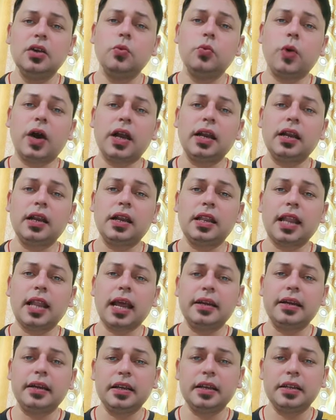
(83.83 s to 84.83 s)
One
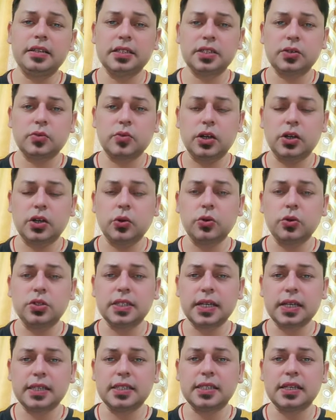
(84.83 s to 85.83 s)
light year is equal to
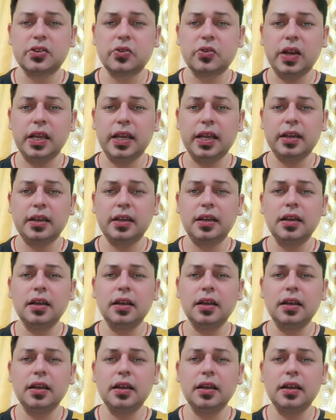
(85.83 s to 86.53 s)
6 trillion